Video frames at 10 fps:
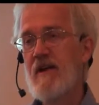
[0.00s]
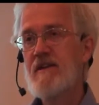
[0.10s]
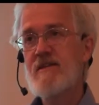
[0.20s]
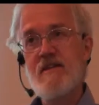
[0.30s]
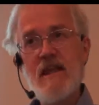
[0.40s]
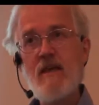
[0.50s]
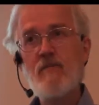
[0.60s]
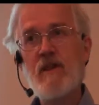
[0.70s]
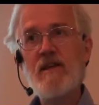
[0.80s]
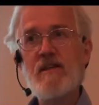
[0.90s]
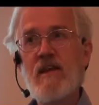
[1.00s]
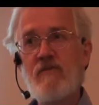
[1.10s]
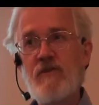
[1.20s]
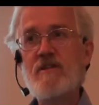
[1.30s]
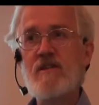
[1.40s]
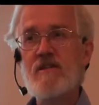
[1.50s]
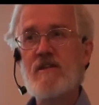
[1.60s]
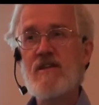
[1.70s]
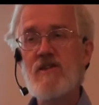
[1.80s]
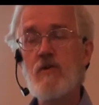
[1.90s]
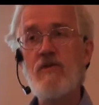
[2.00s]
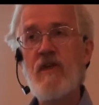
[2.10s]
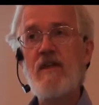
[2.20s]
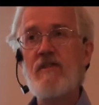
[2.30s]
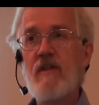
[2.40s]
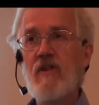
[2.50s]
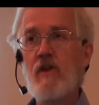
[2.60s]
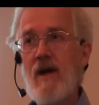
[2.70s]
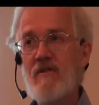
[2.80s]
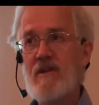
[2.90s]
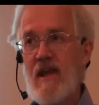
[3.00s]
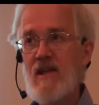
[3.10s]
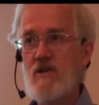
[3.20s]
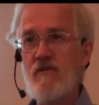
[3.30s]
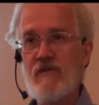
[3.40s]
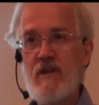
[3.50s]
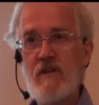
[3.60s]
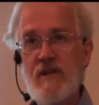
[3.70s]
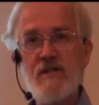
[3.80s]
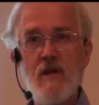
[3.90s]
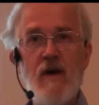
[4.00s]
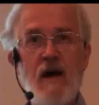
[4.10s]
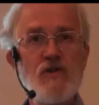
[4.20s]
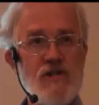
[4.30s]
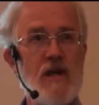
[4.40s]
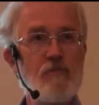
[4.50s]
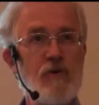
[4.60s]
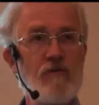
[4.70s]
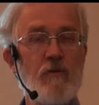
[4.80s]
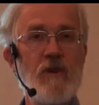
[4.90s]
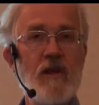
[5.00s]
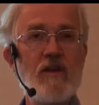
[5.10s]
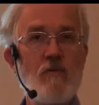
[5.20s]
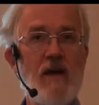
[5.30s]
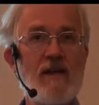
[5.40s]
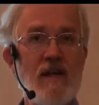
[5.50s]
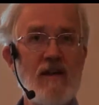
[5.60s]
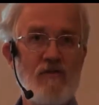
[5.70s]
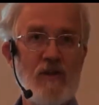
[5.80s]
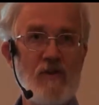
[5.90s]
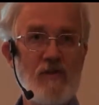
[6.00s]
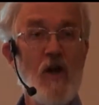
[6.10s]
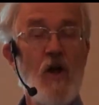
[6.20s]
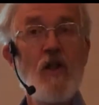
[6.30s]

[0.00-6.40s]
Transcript: It's the same place that physicists who think that the gravitational field is somehow separate from the electromagnetic field.